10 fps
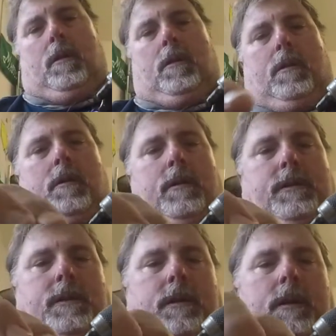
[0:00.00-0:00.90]
They're going to
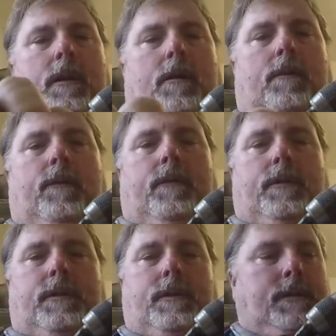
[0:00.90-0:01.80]
sit there for
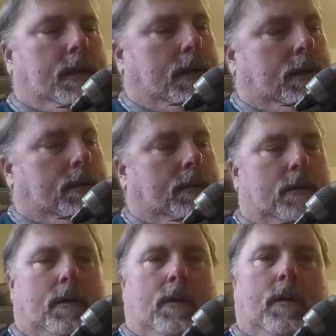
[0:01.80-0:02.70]
just a second.
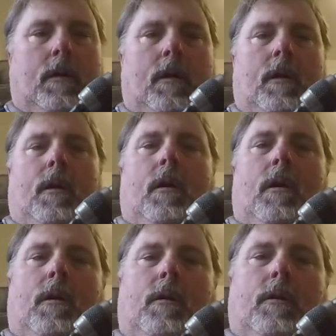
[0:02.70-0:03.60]

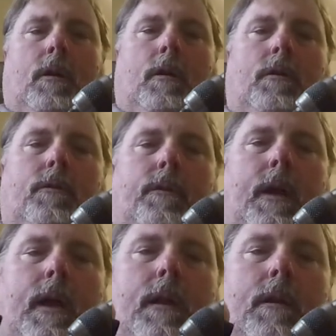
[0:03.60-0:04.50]
I'm going to glue
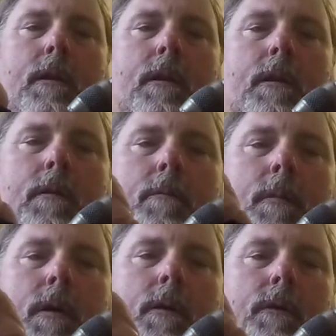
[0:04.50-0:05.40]
that,
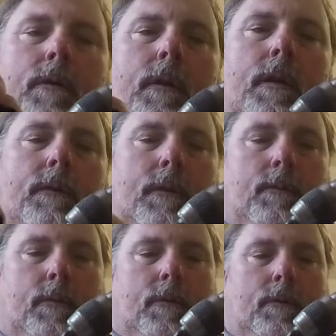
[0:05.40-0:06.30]
because the next
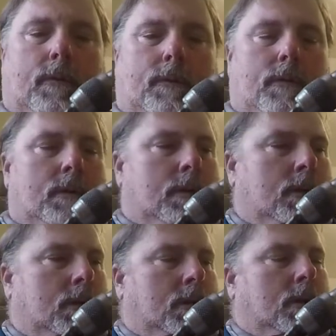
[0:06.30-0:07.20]
thing we do is
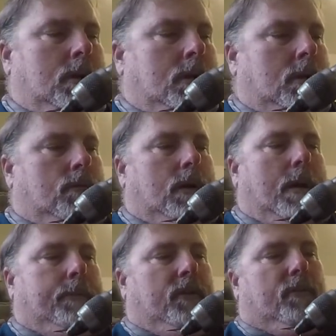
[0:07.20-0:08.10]

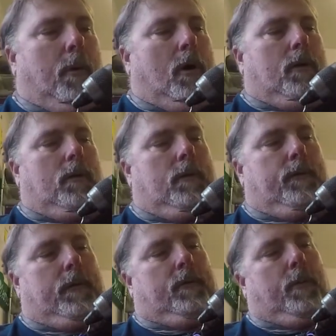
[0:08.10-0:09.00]
wrap the sparkle
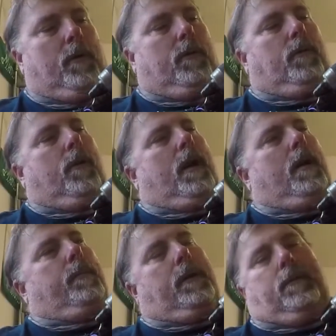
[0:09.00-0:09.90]
of the sparkle
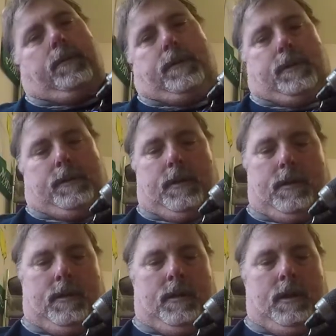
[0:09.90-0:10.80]
crab in, which is
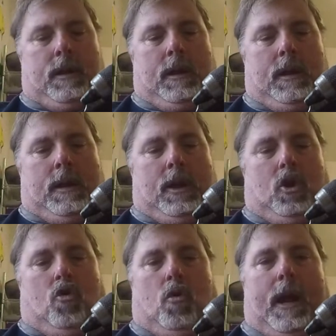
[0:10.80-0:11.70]

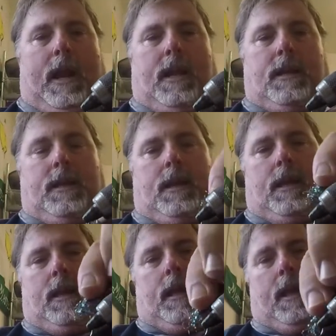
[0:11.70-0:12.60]
Grand
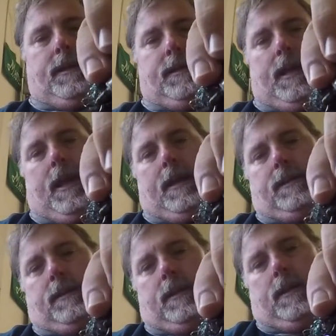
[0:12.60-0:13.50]

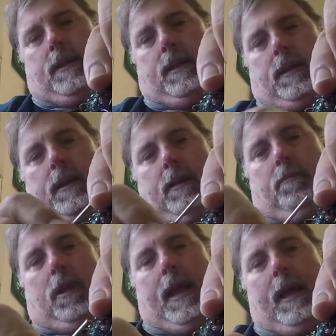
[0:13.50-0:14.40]
Estaz in a
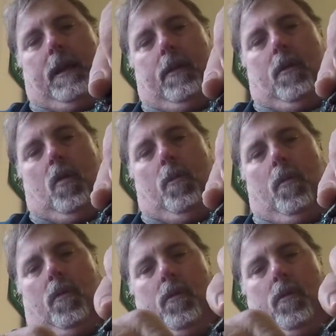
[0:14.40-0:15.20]
black opal.